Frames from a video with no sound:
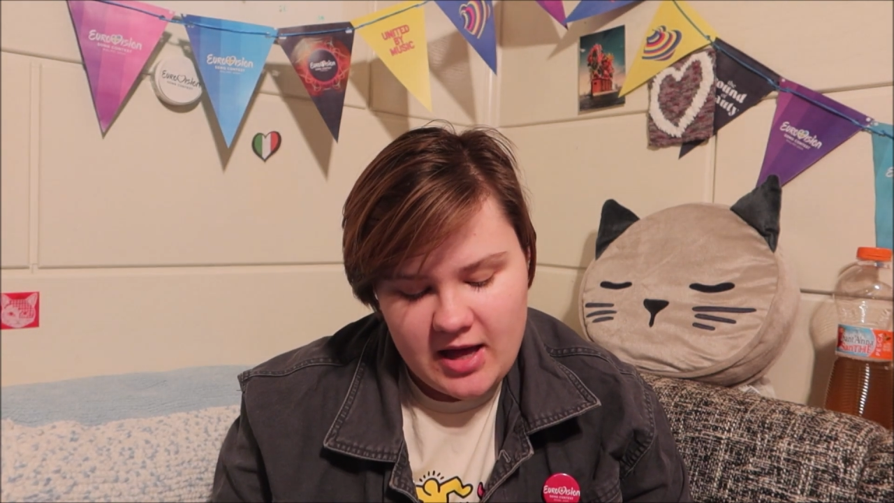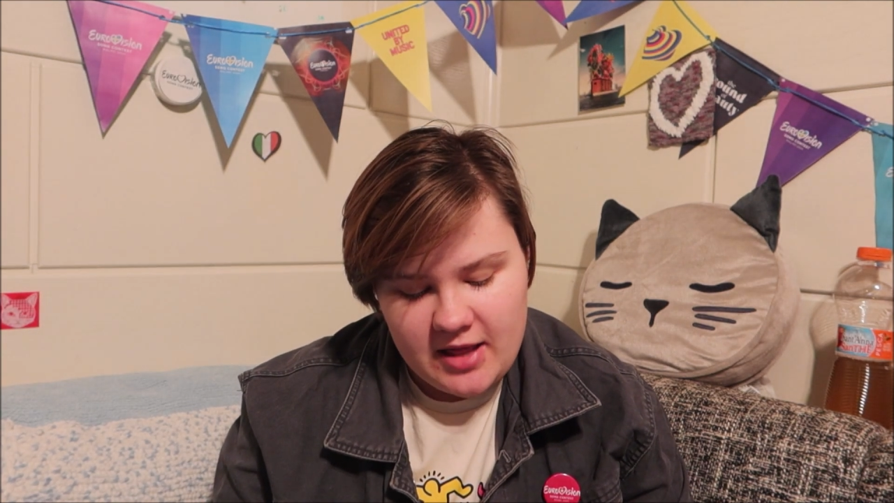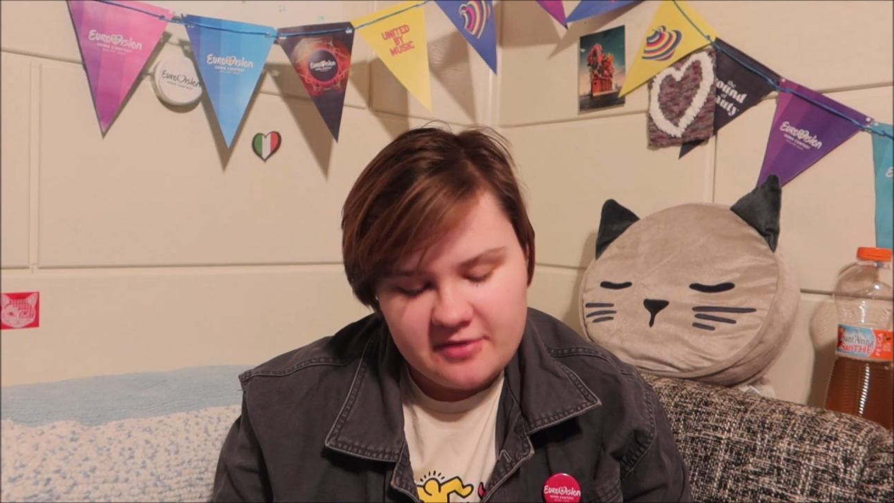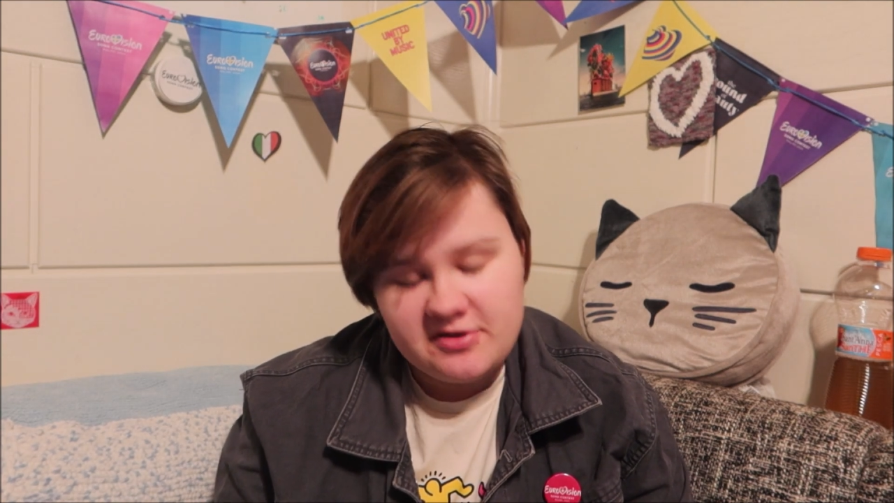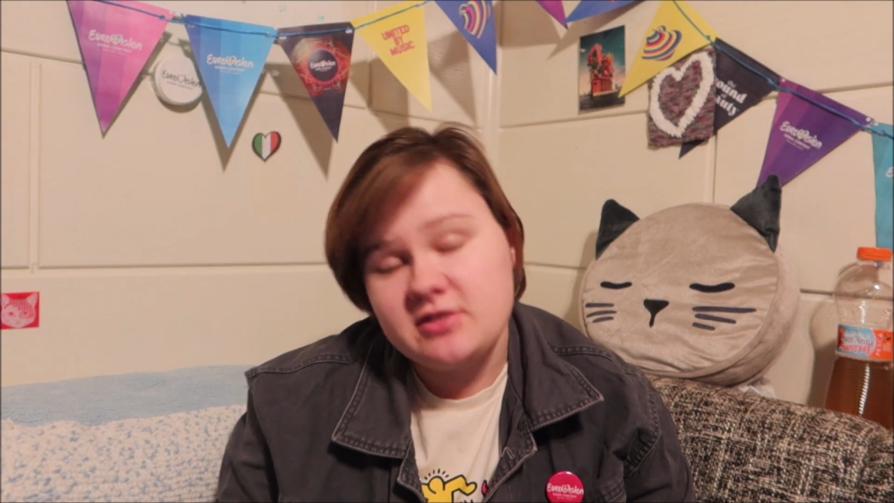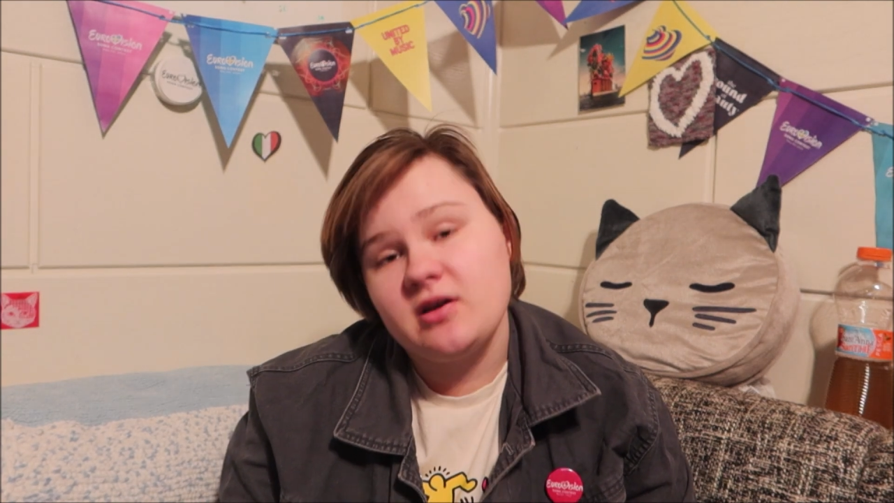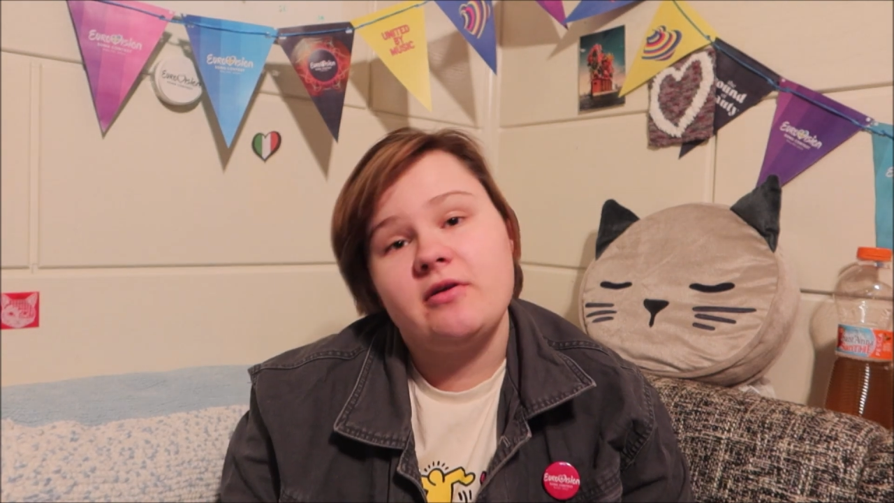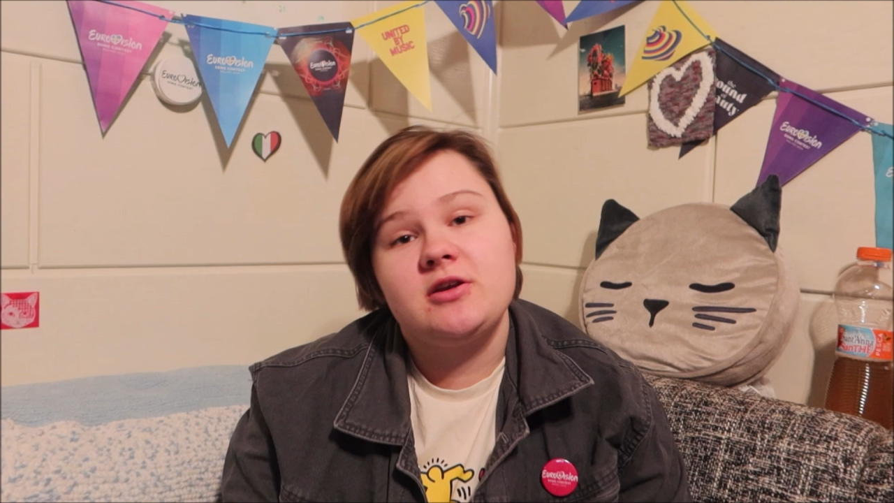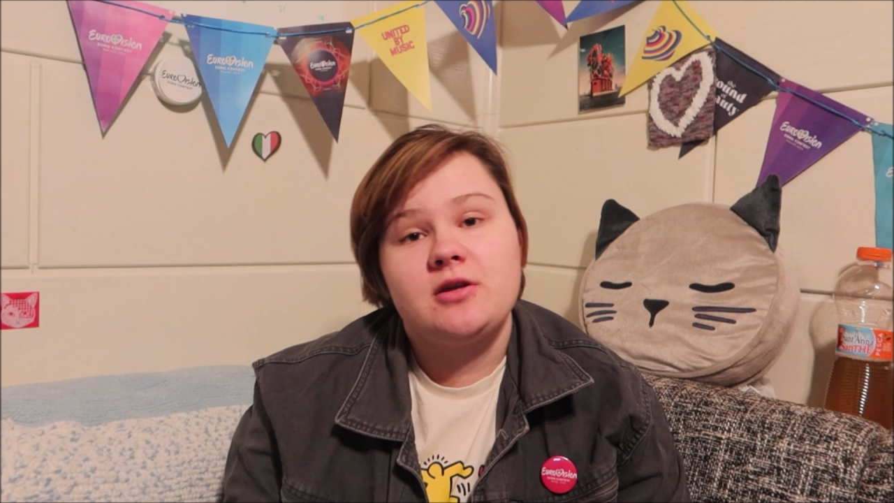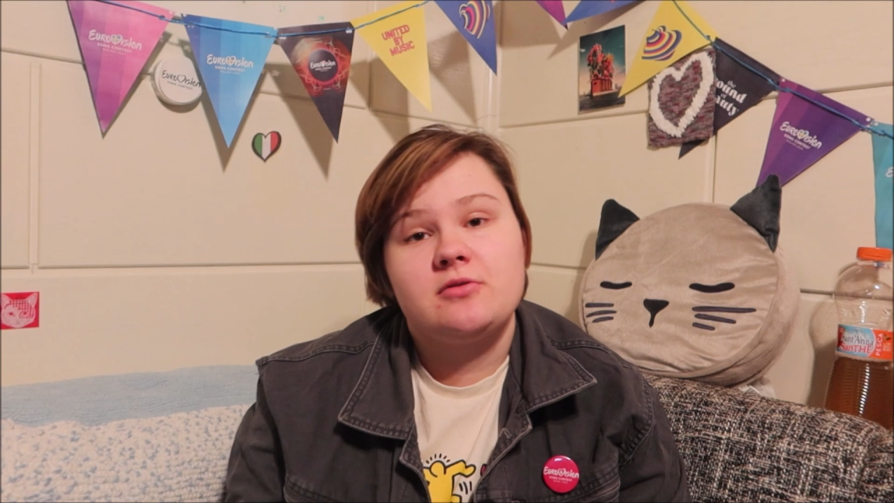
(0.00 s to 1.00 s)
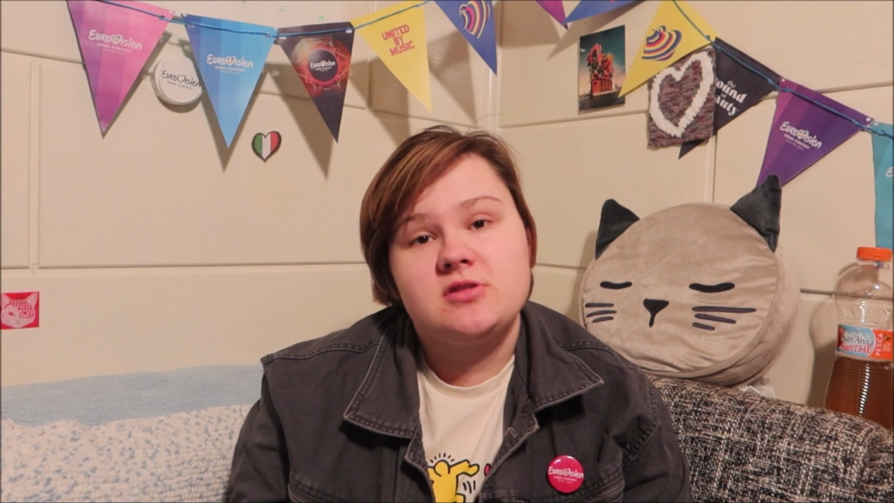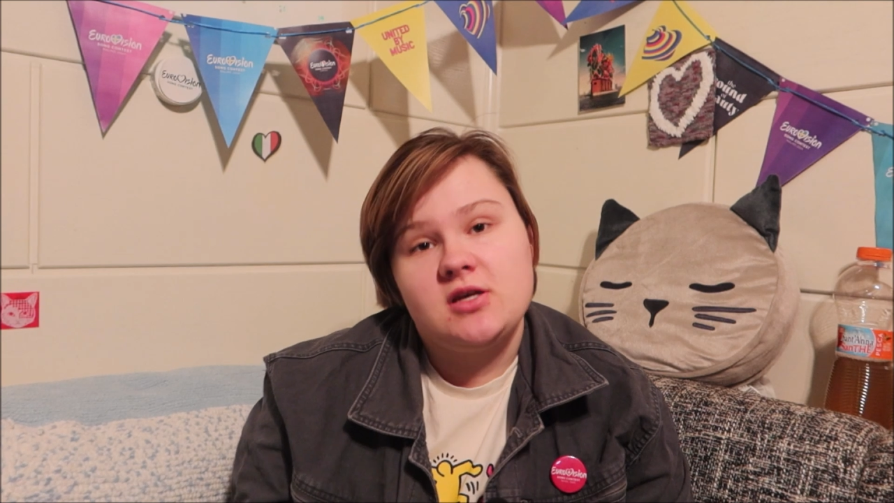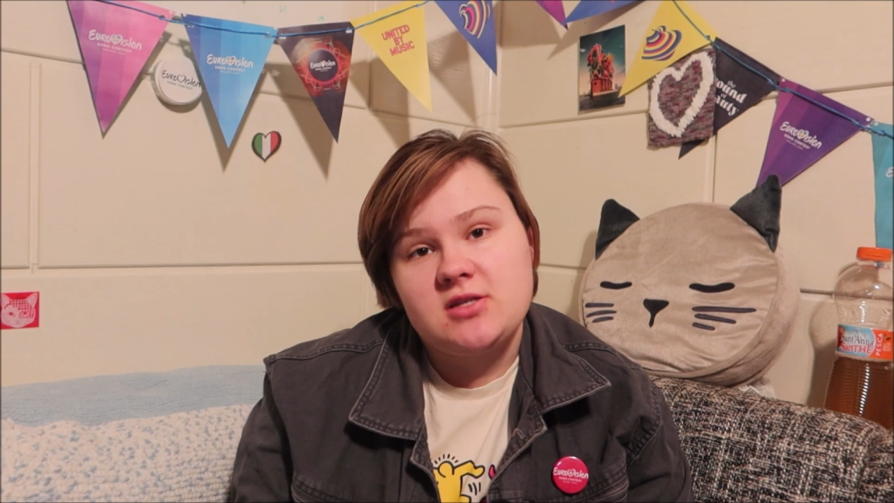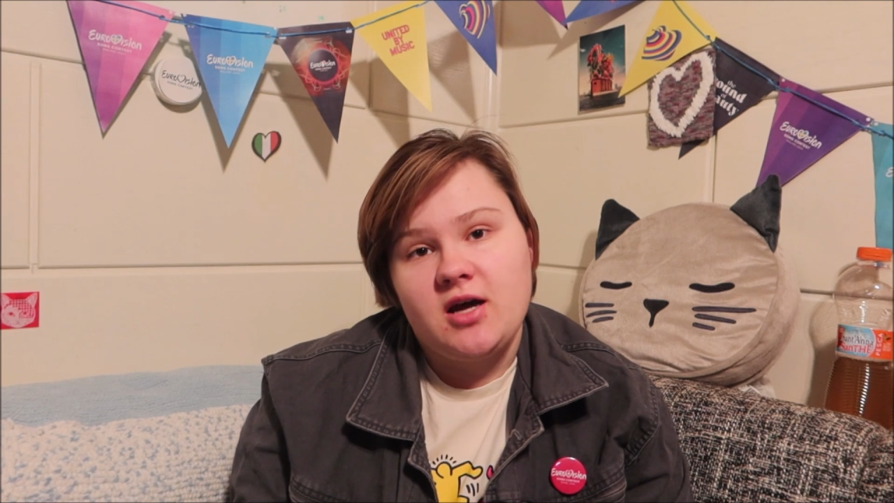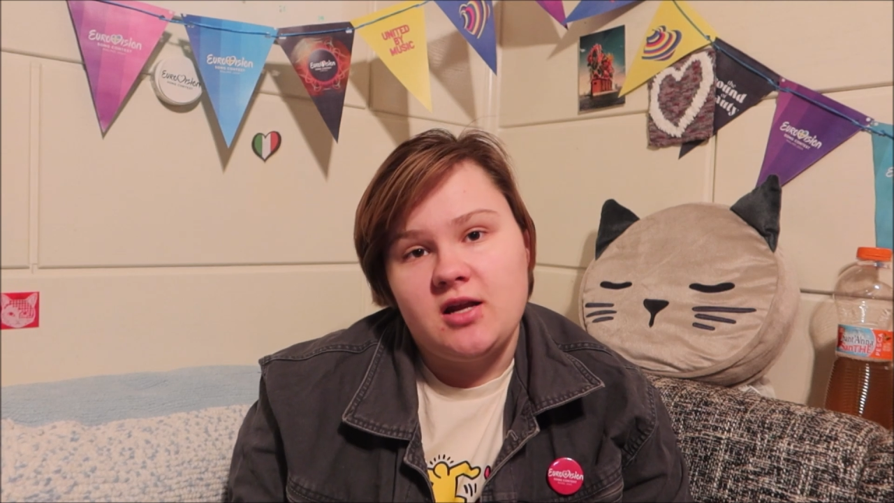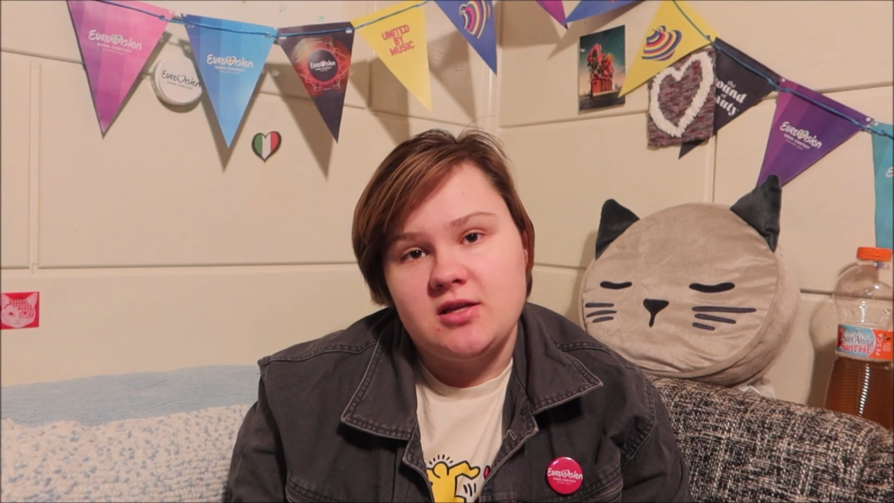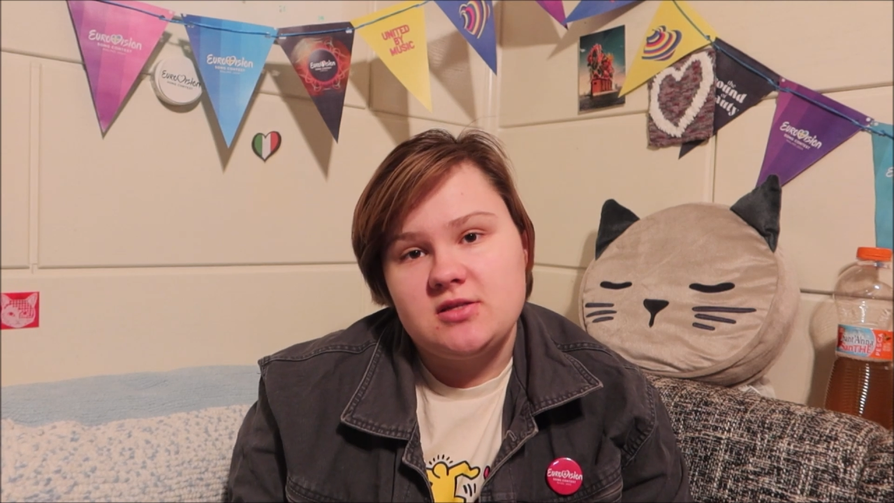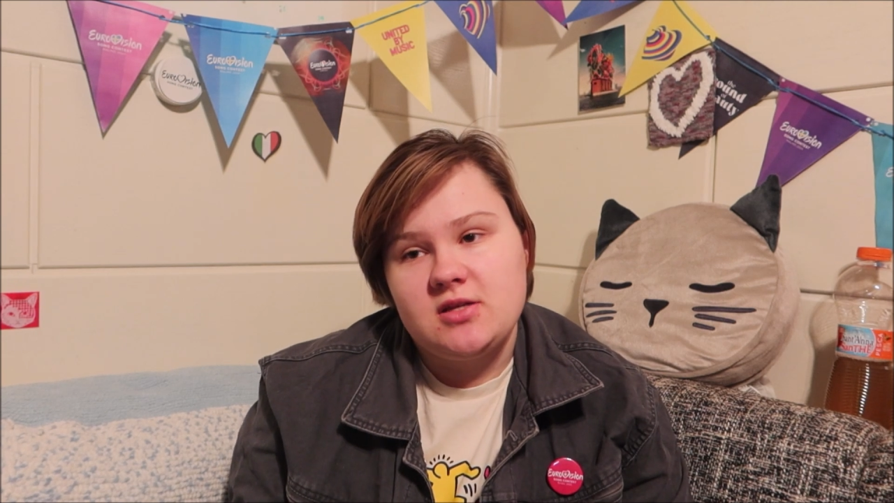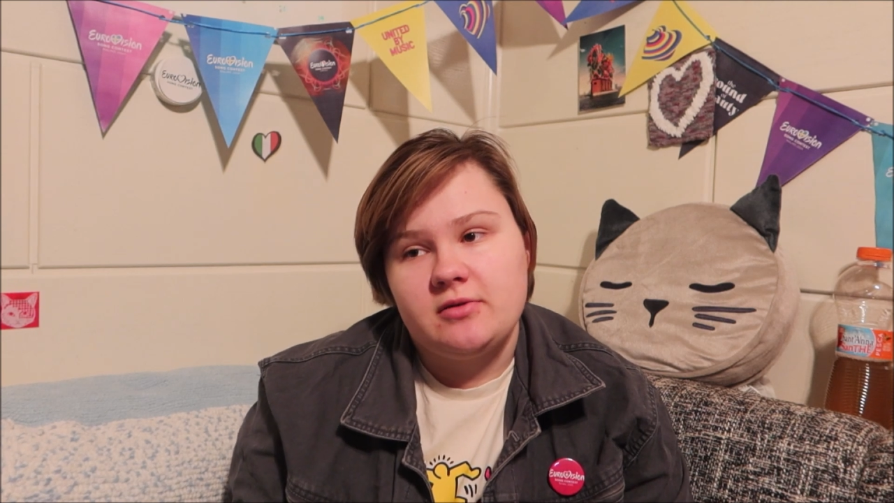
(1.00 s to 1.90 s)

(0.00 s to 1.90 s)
And the first thing I wrote down was nice colours.